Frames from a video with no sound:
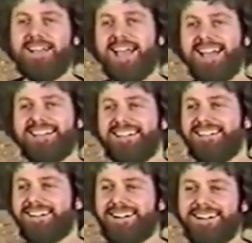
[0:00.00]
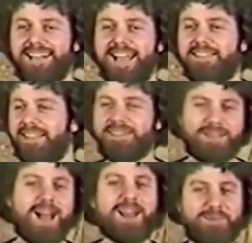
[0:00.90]
and and they
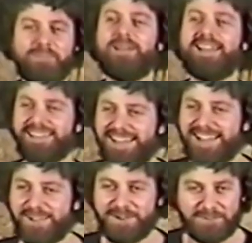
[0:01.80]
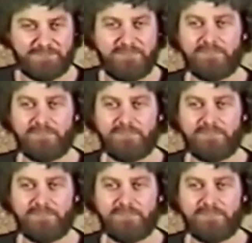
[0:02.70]
caught him in bed together,